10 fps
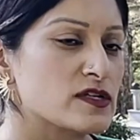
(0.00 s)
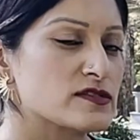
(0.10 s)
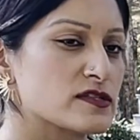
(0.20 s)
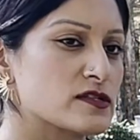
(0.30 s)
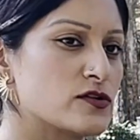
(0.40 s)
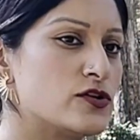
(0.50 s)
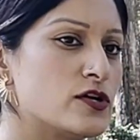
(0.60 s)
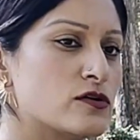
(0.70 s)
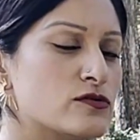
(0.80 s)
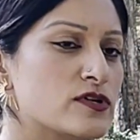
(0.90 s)
Is it
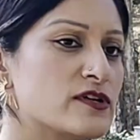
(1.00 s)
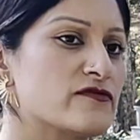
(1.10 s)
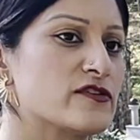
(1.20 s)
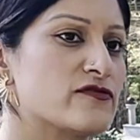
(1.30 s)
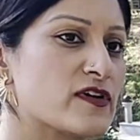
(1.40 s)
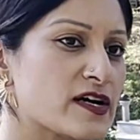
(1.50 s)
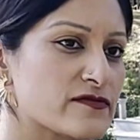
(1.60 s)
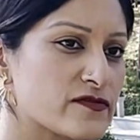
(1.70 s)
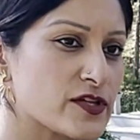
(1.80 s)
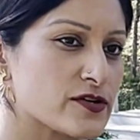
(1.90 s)
known if the
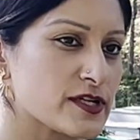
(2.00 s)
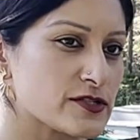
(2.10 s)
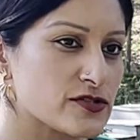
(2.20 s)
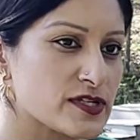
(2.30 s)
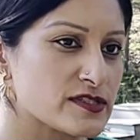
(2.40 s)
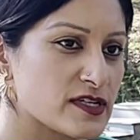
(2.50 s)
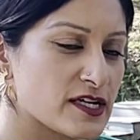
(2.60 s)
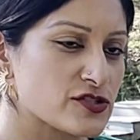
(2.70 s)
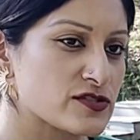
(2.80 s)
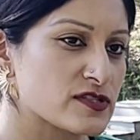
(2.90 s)
5:30
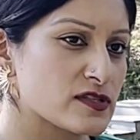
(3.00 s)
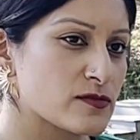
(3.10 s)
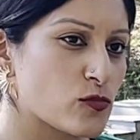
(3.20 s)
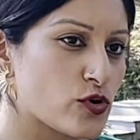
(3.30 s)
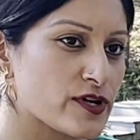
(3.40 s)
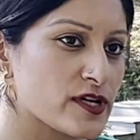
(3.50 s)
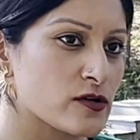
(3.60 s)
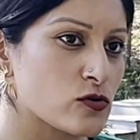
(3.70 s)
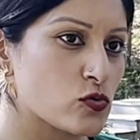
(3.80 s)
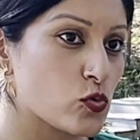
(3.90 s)
transactions in the
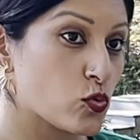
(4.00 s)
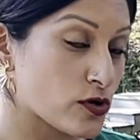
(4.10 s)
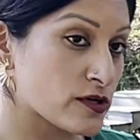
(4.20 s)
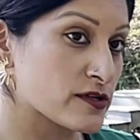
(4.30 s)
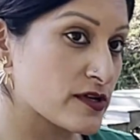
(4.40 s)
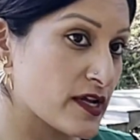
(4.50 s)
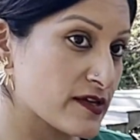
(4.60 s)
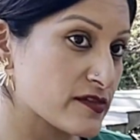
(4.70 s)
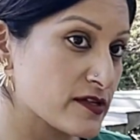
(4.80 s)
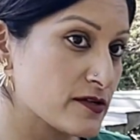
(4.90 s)
morning were
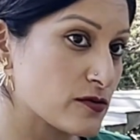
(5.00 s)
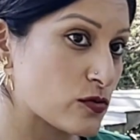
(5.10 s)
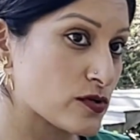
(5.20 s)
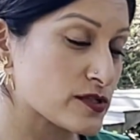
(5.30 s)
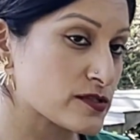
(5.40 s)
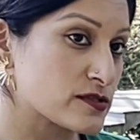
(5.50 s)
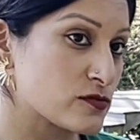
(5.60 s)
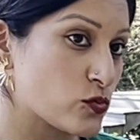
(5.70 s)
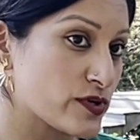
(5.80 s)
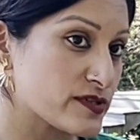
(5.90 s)
Nathan, or
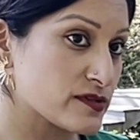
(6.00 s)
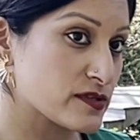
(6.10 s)
what?